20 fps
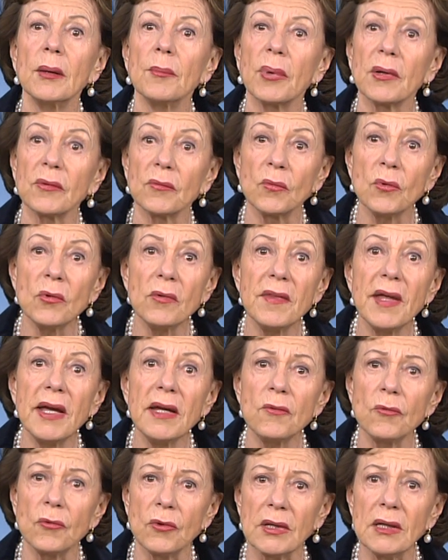But would
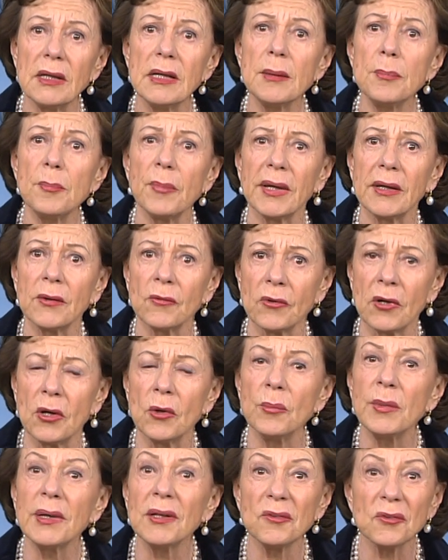they really pay
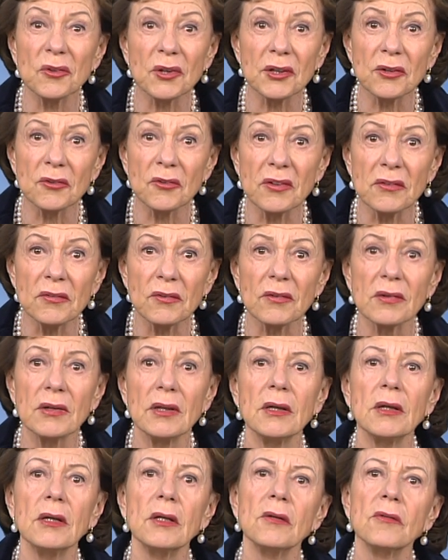roaming charges?
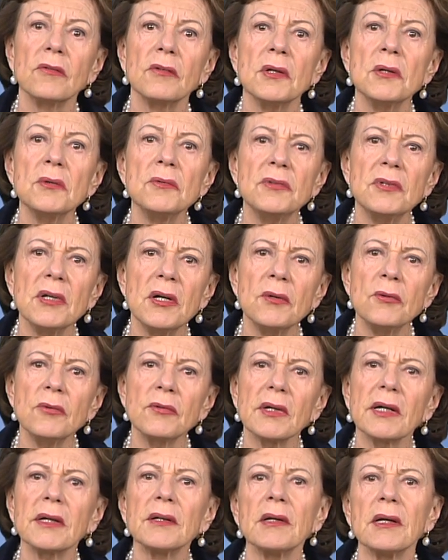So
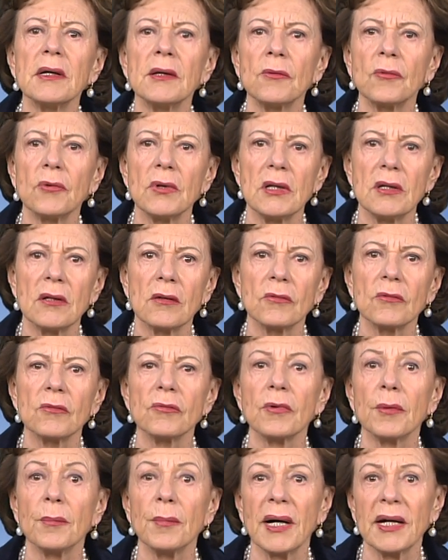those are the ingredients
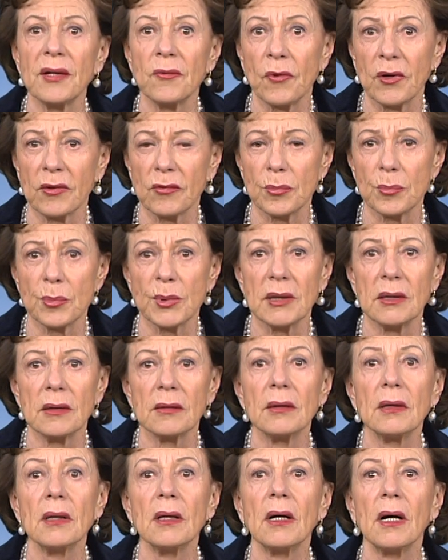for my recipe.
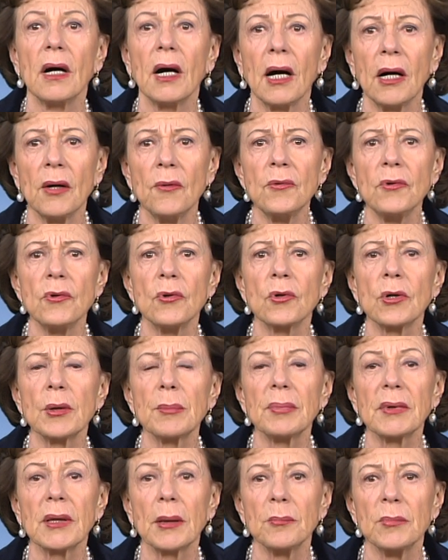How
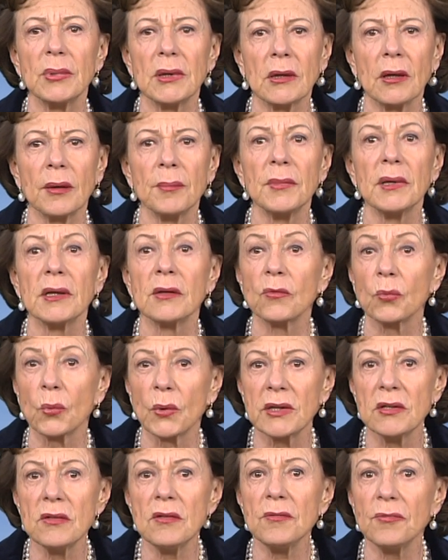Europe can become a
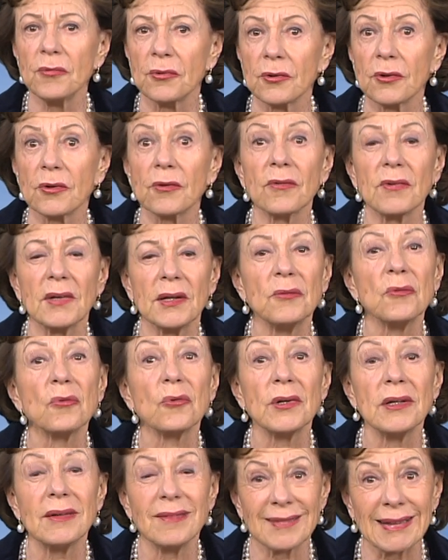21st
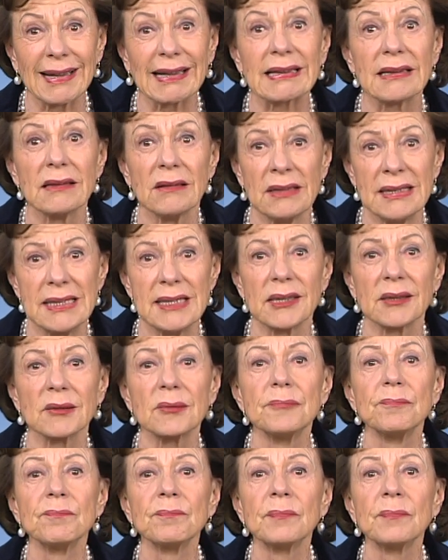century tech leader